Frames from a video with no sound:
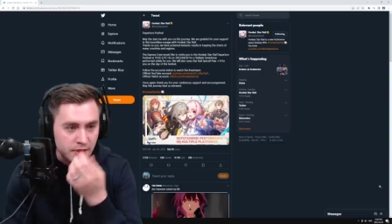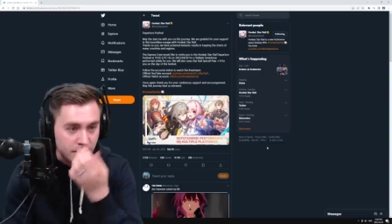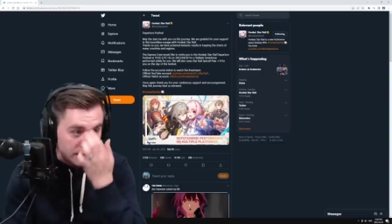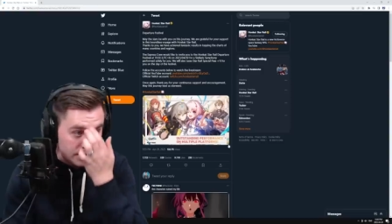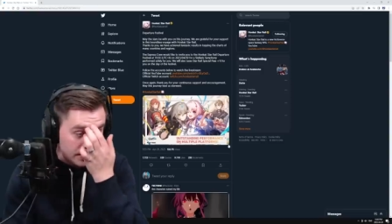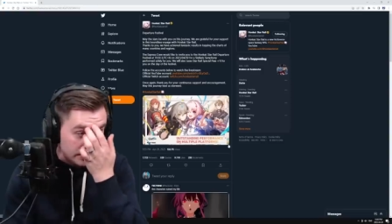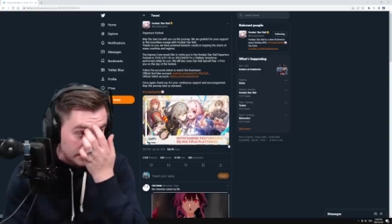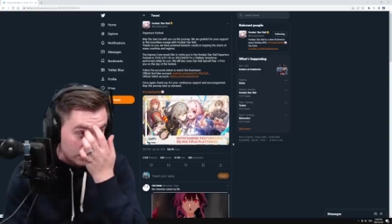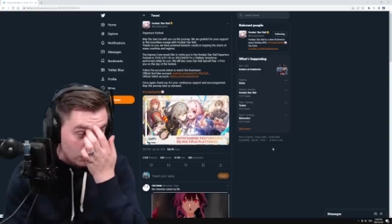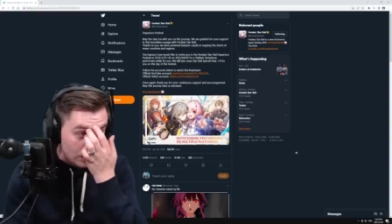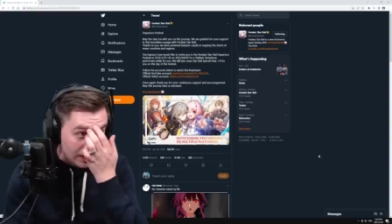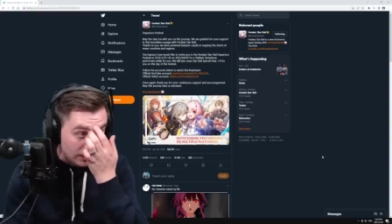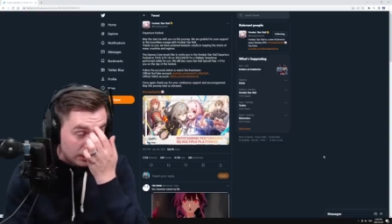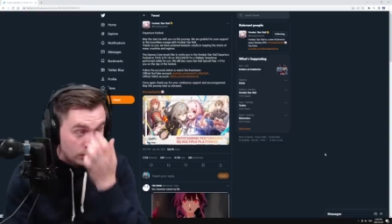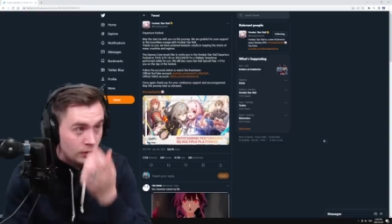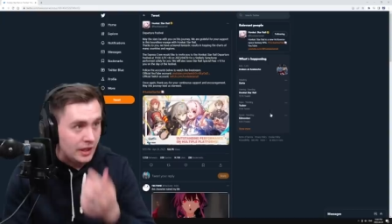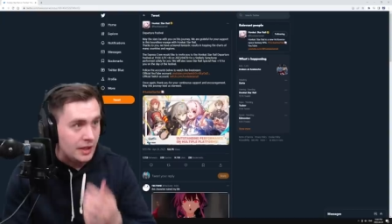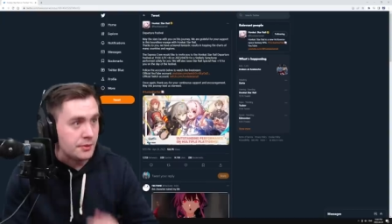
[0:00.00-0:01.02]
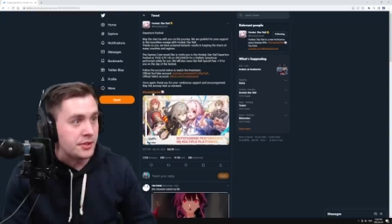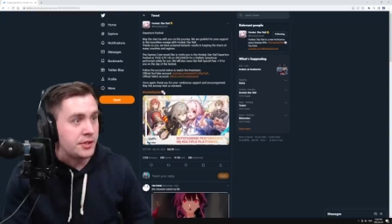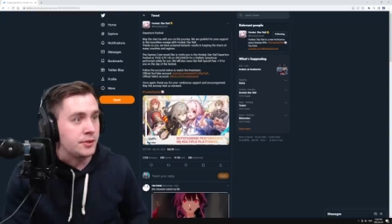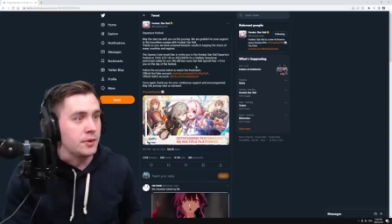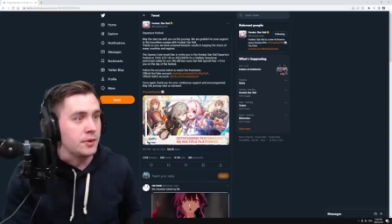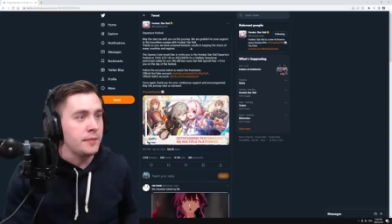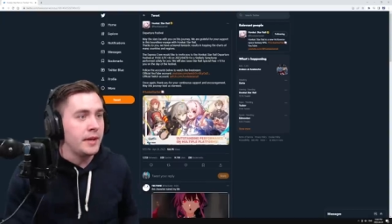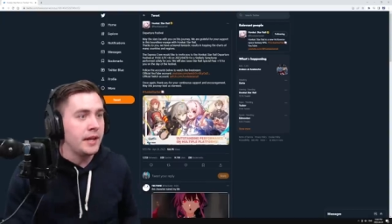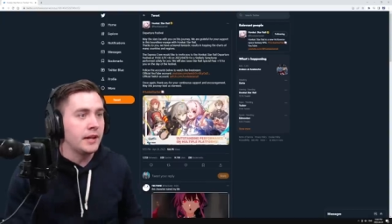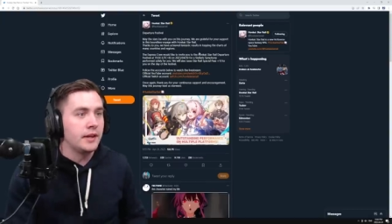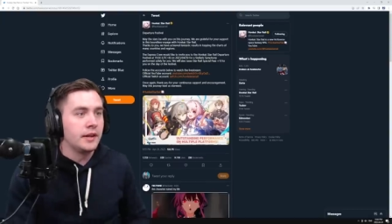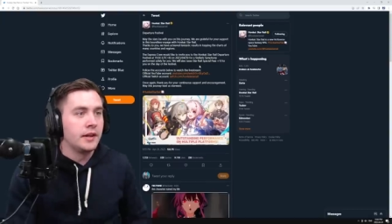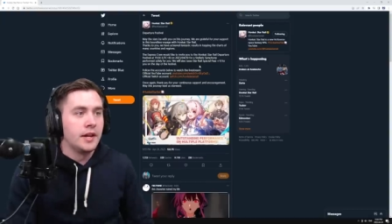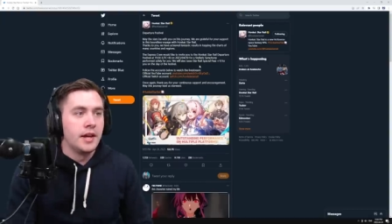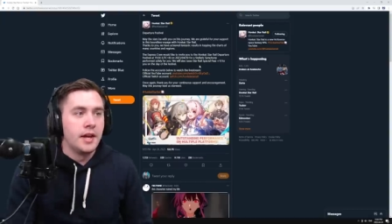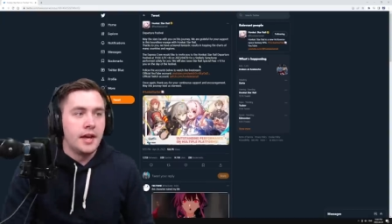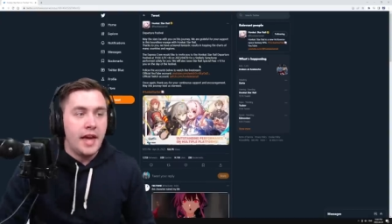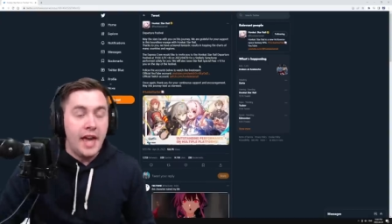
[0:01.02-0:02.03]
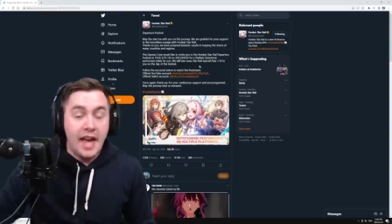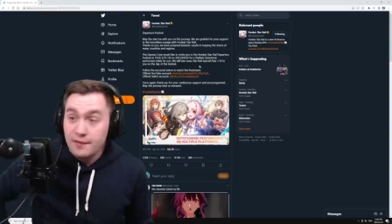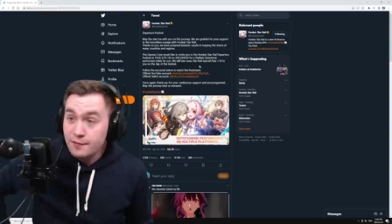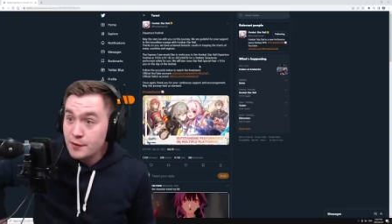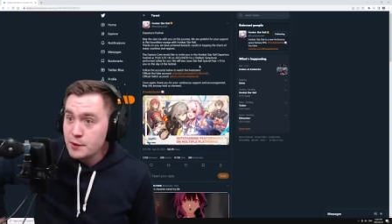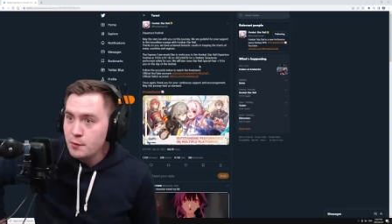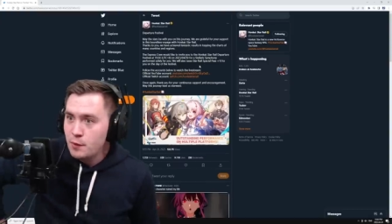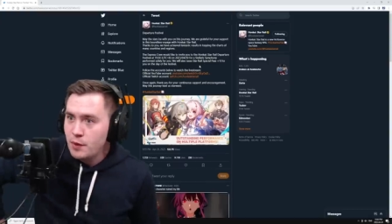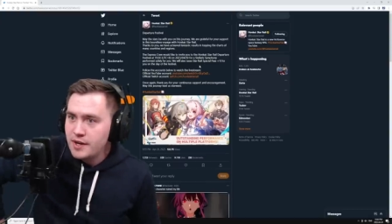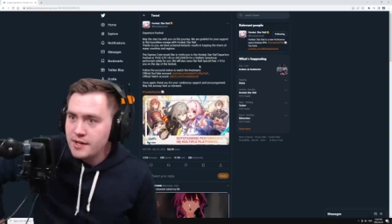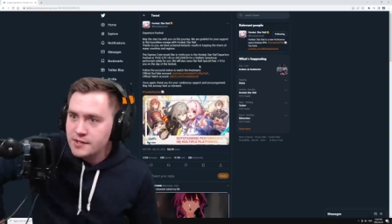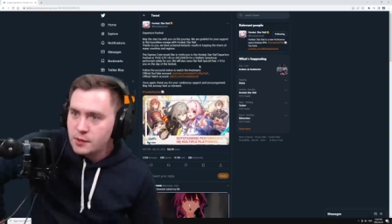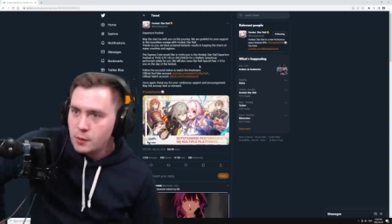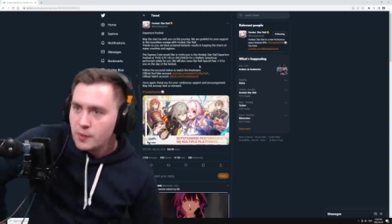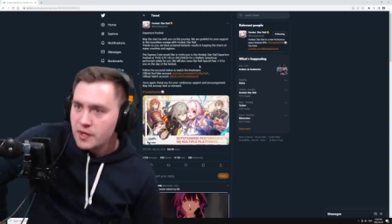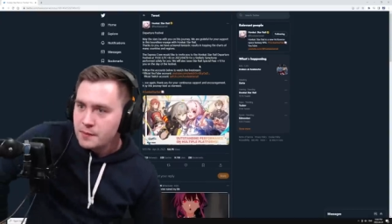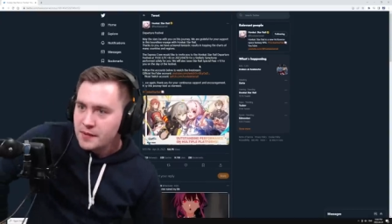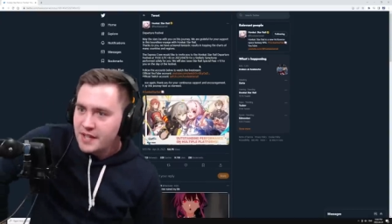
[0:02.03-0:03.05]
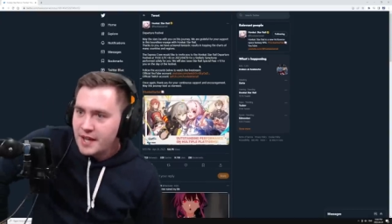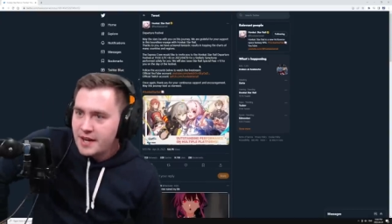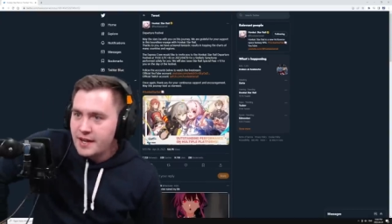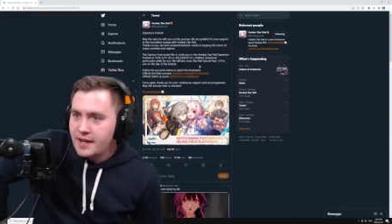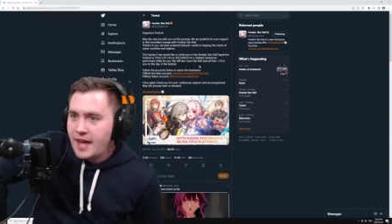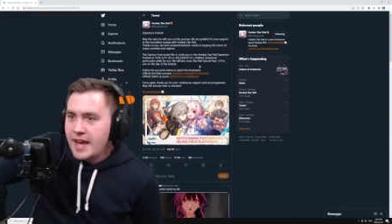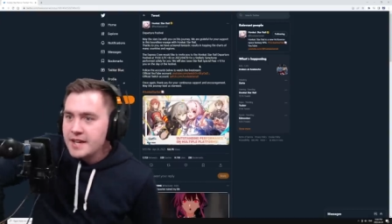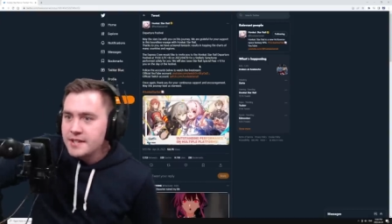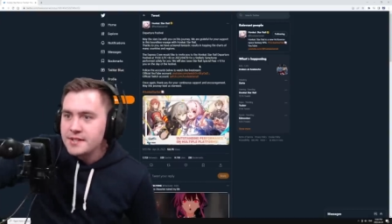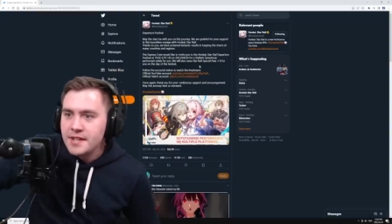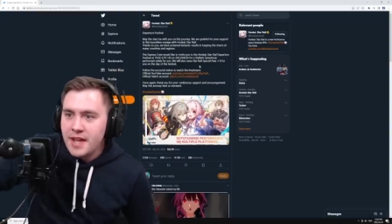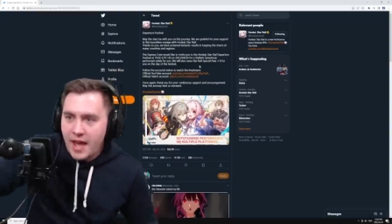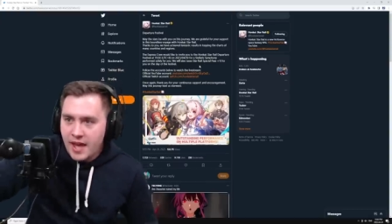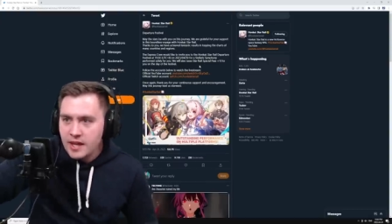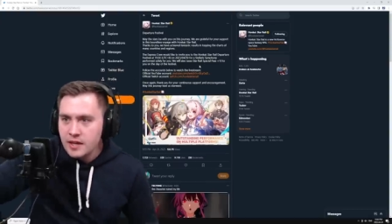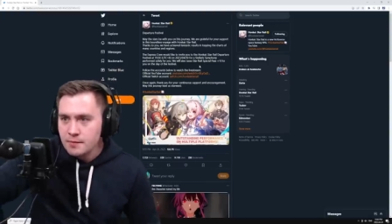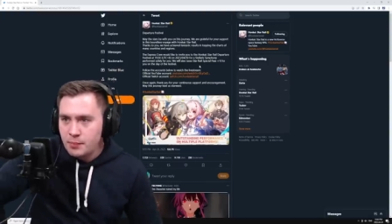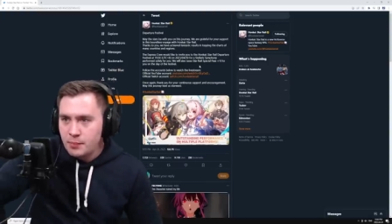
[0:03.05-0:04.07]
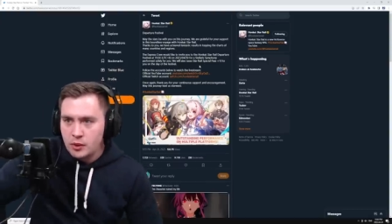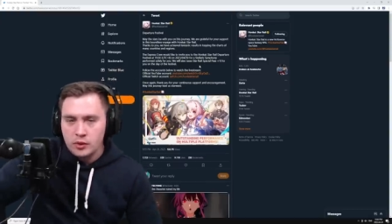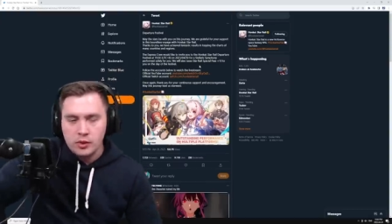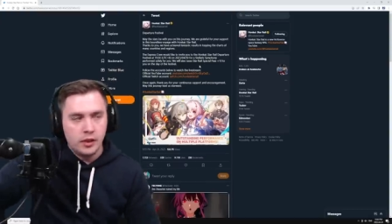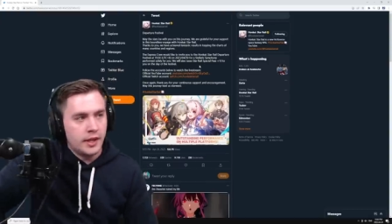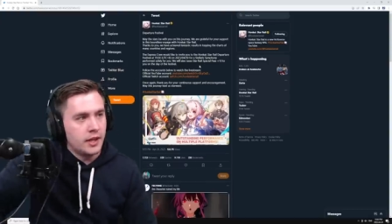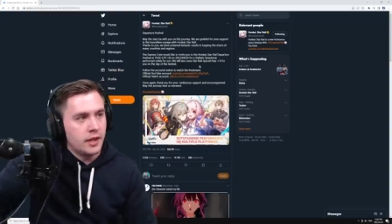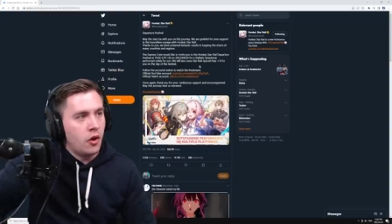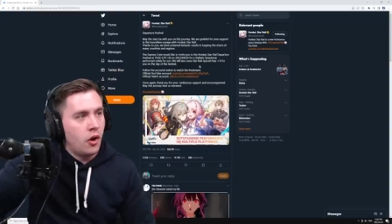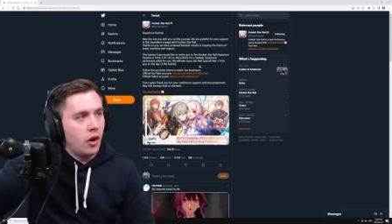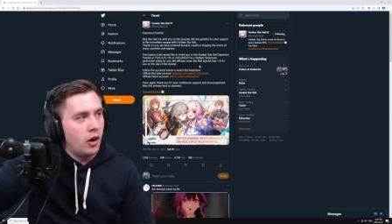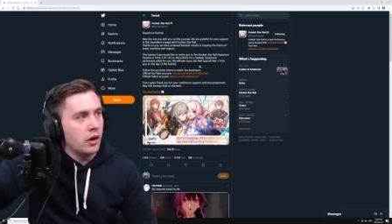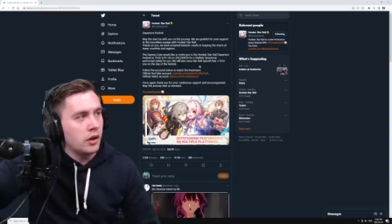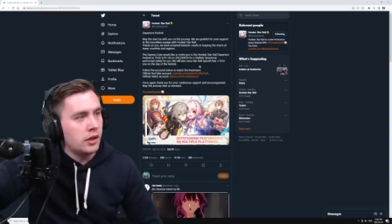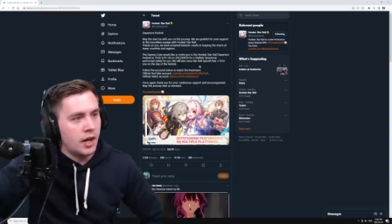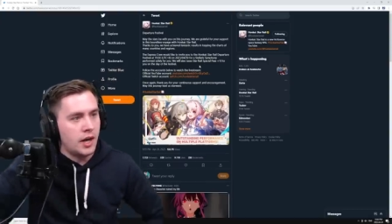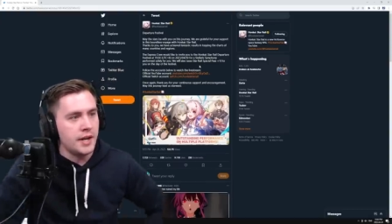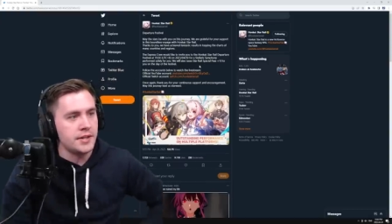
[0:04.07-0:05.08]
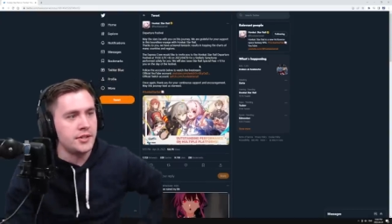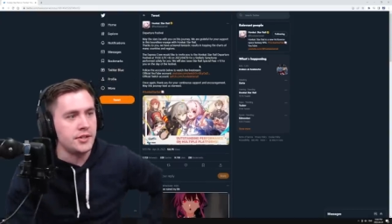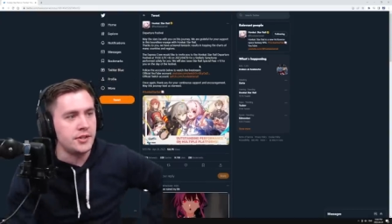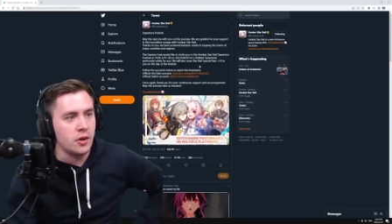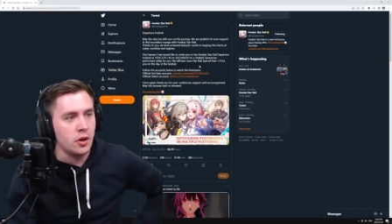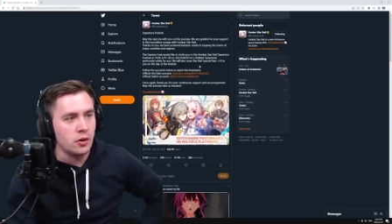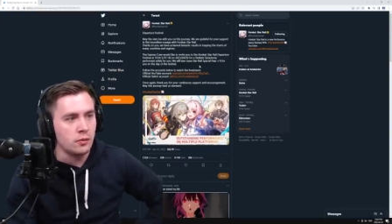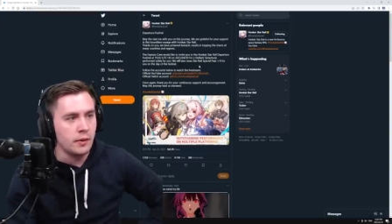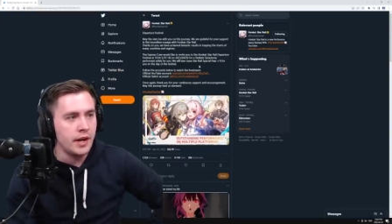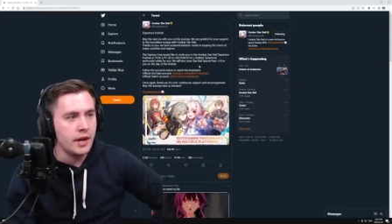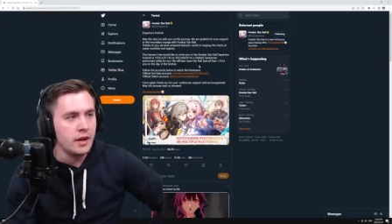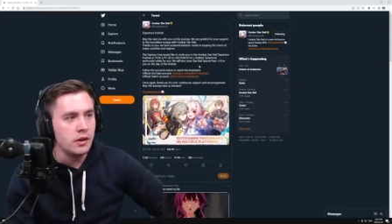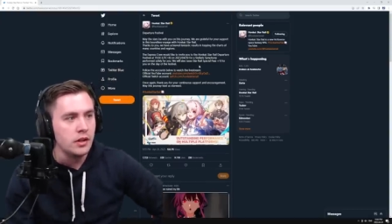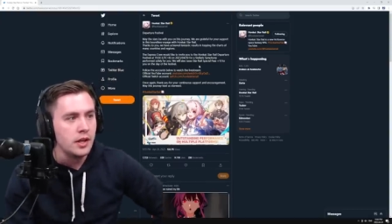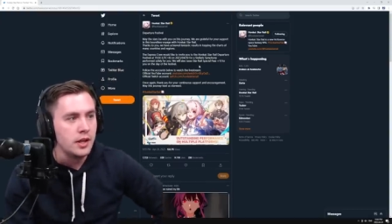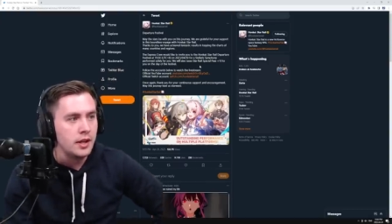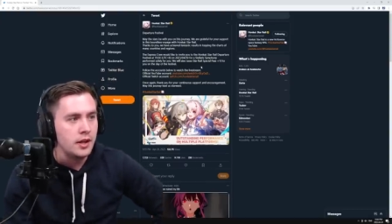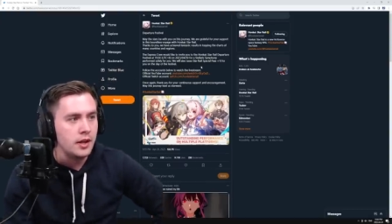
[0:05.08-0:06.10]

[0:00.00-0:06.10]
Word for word: uh, a little while ago while I was streaming. Everyone is going to be getting a ten pull in Honkai Star Rail,